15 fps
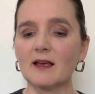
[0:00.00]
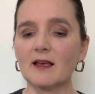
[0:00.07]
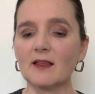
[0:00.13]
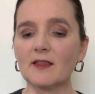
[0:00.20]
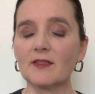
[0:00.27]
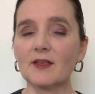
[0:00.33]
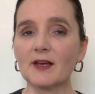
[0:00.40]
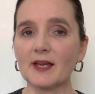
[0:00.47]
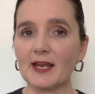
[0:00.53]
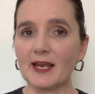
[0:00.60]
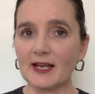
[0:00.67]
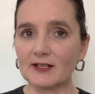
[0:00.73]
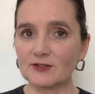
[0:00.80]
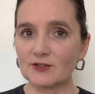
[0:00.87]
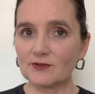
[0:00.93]
the
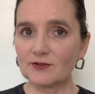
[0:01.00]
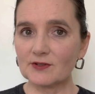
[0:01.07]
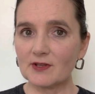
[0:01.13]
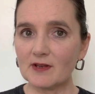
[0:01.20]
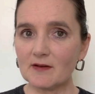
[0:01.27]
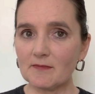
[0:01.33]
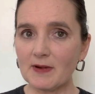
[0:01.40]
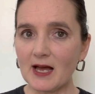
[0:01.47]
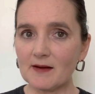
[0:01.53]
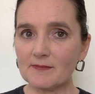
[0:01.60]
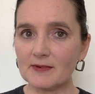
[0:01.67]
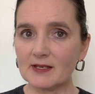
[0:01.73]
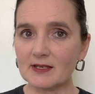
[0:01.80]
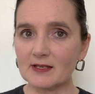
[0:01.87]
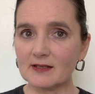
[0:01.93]
answers that pop
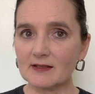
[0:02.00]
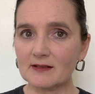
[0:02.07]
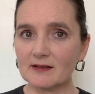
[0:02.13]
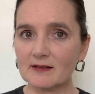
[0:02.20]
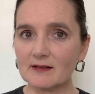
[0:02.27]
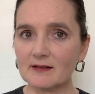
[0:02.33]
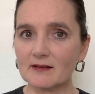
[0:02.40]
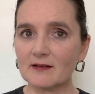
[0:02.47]
in,